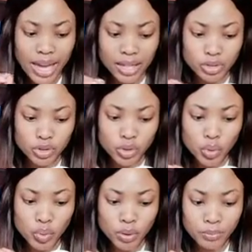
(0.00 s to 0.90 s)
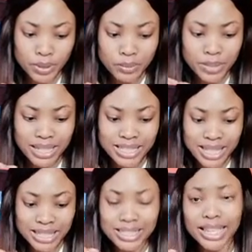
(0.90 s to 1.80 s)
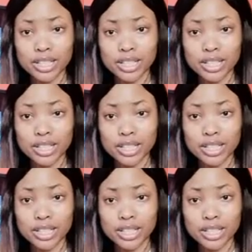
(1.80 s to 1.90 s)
and you will be my sons